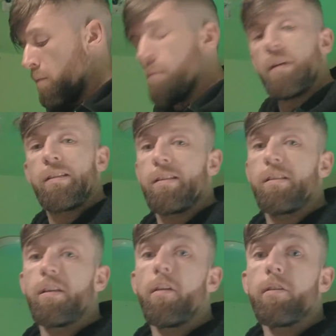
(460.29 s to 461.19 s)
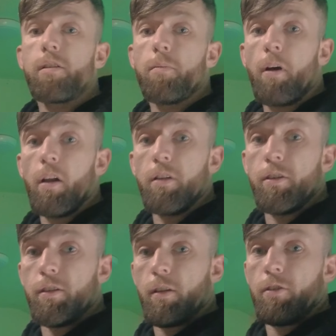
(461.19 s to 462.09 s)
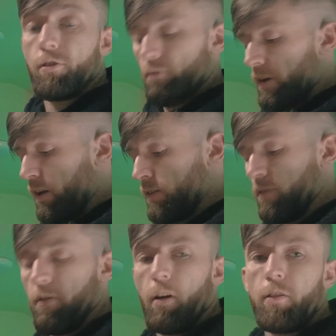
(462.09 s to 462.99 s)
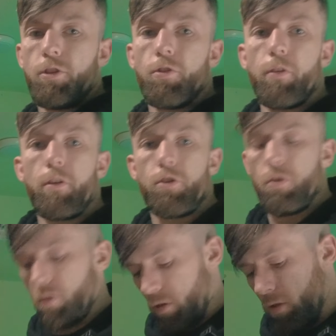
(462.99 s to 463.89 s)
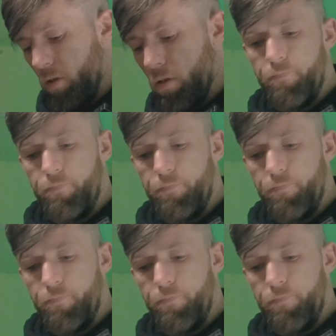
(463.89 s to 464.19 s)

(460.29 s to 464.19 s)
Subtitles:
My sincerest apologies, I just realised I forgot to show you the shorts.